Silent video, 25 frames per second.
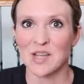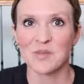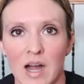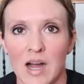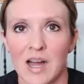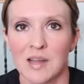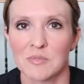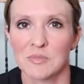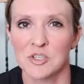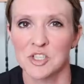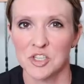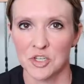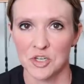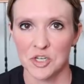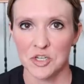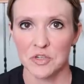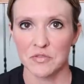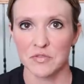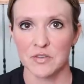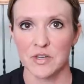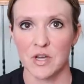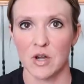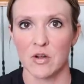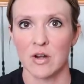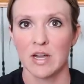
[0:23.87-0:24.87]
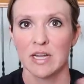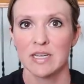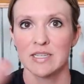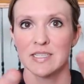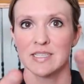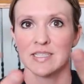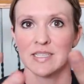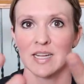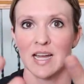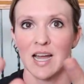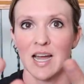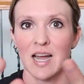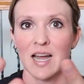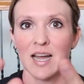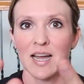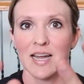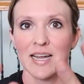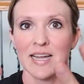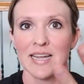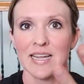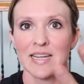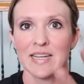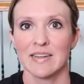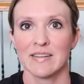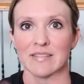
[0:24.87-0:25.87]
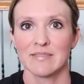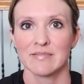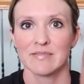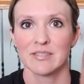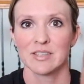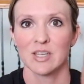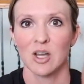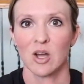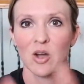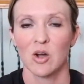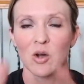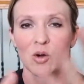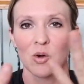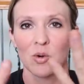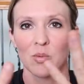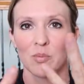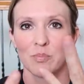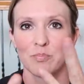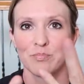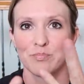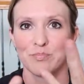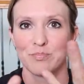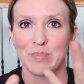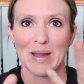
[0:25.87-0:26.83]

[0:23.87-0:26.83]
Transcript: I'm sure you've noticed I go